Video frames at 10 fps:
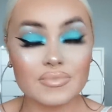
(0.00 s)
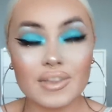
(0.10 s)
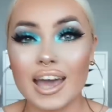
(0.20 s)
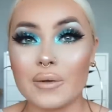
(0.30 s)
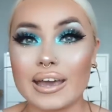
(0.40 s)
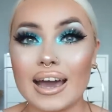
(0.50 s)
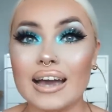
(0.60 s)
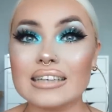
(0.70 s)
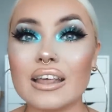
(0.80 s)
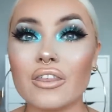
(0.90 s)
anyway
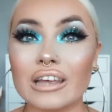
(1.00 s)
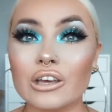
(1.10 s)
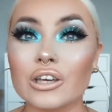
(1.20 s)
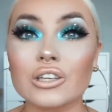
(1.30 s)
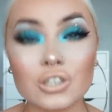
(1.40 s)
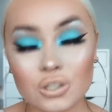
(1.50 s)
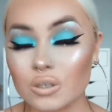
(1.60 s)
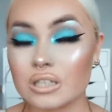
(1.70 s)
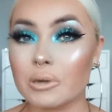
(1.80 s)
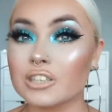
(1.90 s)
guys, thank you so
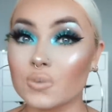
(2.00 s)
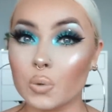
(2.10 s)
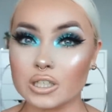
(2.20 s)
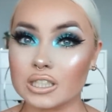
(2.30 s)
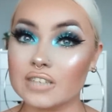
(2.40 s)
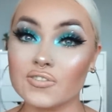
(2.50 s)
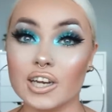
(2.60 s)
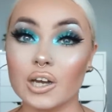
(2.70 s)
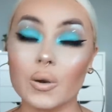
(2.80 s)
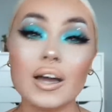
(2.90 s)
much for watching this
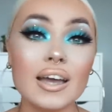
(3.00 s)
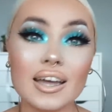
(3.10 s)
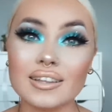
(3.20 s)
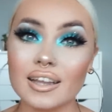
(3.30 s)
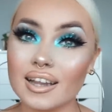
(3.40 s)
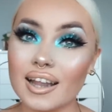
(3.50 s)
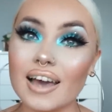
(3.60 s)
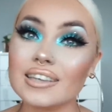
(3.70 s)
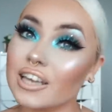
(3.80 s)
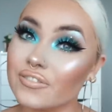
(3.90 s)
video
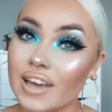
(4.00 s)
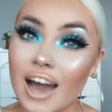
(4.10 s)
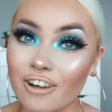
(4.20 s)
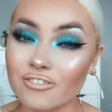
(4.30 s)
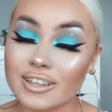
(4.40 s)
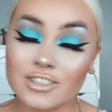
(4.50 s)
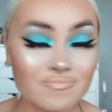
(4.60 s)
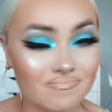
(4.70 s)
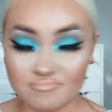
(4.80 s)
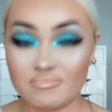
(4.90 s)
nonetheless, if you have
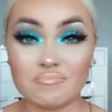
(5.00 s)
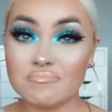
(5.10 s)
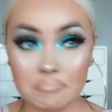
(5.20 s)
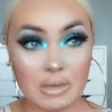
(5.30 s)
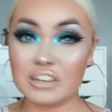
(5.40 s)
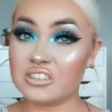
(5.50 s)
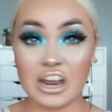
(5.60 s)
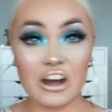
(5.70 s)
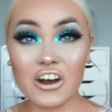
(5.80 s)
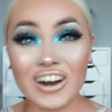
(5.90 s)
made it to
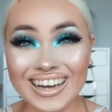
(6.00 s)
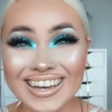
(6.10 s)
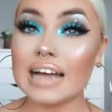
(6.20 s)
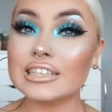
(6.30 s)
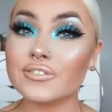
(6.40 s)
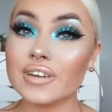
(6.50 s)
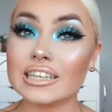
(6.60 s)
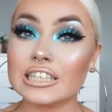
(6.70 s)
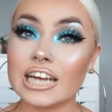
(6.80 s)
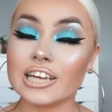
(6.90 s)
here. And don't forget
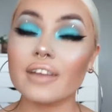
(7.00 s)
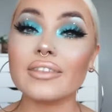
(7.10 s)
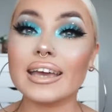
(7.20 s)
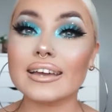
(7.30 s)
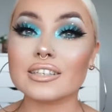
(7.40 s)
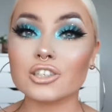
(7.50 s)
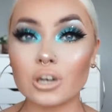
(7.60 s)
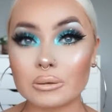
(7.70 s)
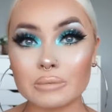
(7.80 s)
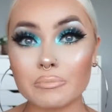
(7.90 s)
to check out the
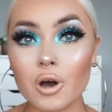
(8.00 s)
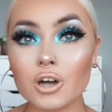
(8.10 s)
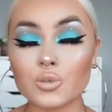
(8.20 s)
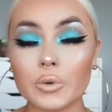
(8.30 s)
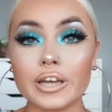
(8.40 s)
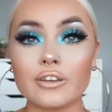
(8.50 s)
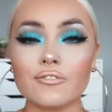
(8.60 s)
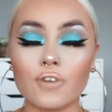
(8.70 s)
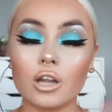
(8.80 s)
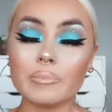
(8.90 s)
description box where you can
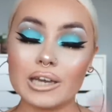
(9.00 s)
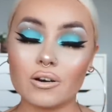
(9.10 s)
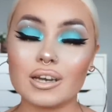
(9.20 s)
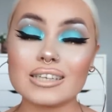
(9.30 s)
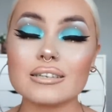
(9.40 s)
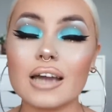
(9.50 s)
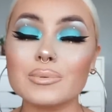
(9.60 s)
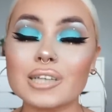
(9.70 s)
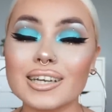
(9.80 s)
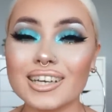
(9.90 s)
follow me on
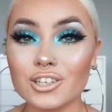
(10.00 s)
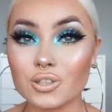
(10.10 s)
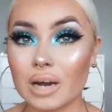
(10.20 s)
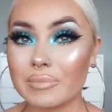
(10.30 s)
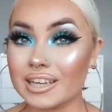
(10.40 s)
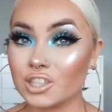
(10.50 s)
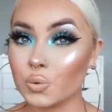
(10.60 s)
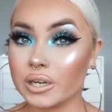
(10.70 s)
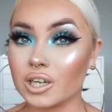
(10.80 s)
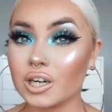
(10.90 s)
Snapchat, Instagram and
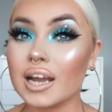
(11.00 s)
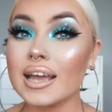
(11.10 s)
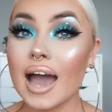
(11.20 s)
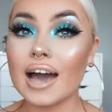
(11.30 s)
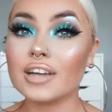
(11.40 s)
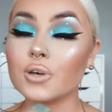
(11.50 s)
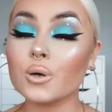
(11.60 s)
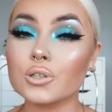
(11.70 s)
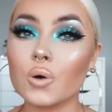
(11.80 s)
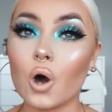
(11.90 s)
Twitter, and
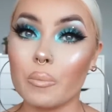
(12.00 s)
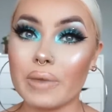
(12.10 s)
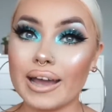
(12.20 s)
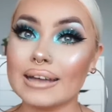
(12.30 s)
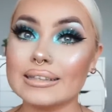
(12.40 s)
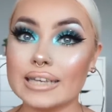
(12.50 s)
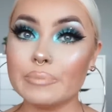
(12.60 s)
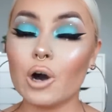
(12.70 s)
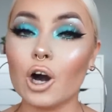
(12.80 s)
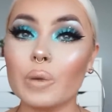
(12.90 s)
also on my
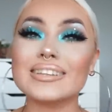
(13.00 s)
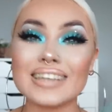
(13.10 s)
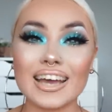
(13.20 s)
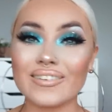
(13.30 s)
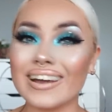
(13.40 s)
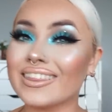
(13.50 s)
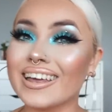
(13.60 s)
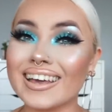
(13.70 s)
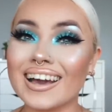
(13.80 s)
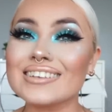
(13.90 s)
Depop. So anyway, thank
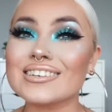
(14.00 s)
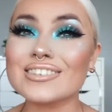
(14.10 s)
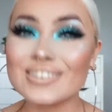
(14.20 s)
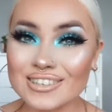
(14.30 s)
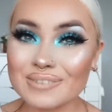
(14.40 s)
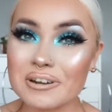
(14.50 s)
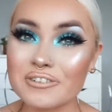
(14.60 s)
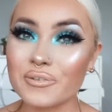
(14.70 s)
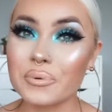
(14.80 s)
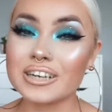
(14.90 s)
you guys so much
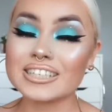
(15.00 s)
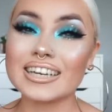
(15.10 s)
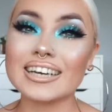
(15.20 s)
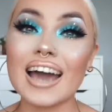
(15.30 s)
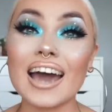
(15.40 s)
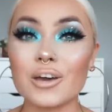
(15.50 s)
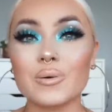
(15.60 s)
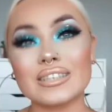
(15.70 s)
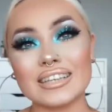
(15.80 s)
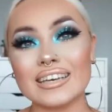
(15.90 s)
for watching, and I
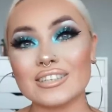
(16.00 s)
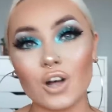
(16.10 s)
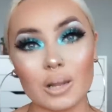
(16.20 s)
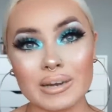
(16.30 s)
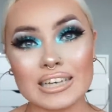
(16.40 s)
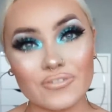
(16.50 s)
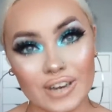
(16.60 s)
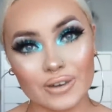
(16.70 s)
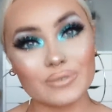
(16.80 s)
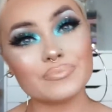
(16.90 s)
hope to see you all in my next
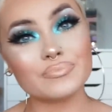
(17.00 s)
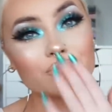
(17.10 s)
video.